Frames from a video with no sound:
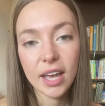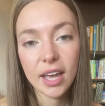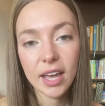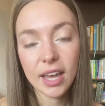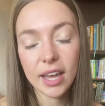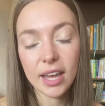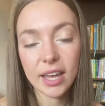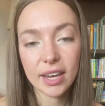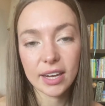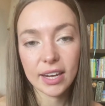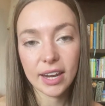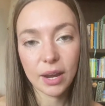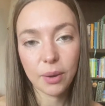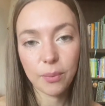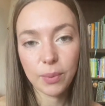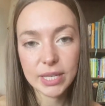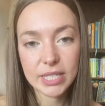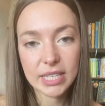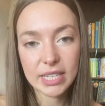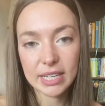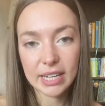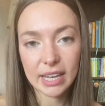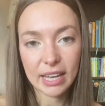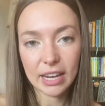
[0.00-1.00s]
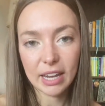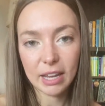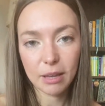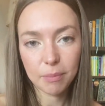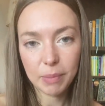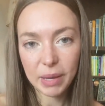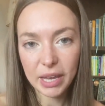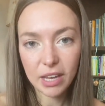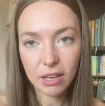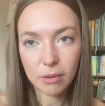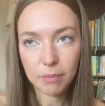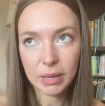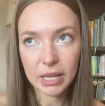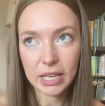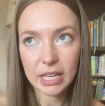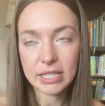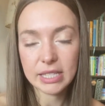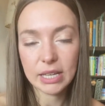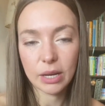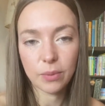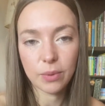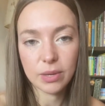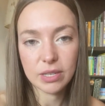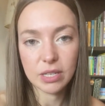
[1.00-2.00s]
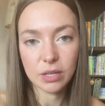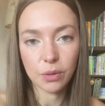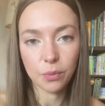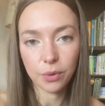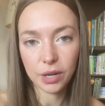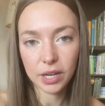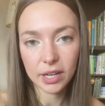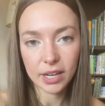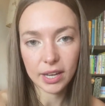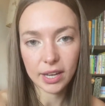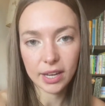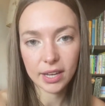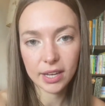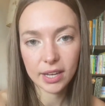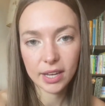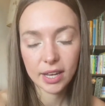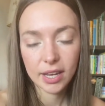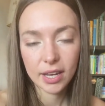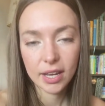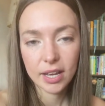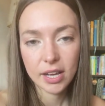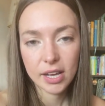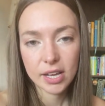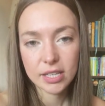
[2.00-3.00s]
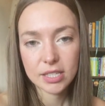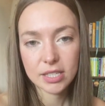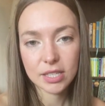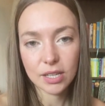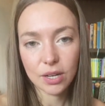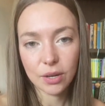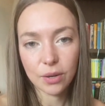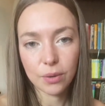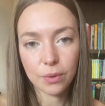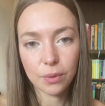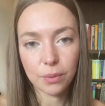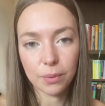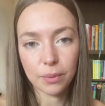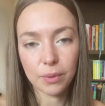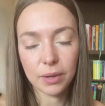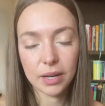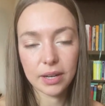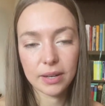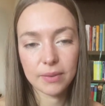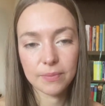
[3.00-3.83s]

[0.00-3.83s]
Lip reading: and I wasn't getting paid because I wasn't working. So